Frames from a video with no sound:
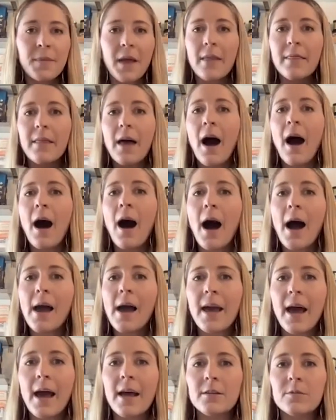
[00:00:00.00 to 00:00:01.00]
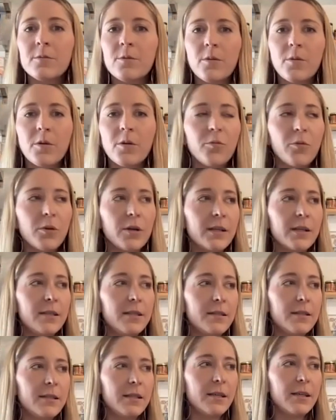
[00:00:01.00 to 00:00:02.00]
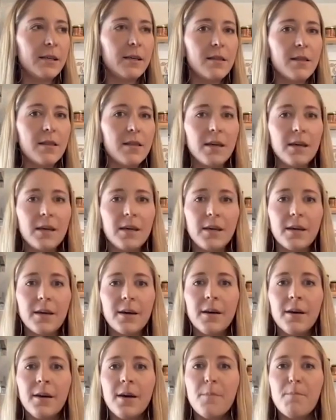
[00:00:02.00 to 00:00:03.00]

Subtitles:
And the high end, where we really see the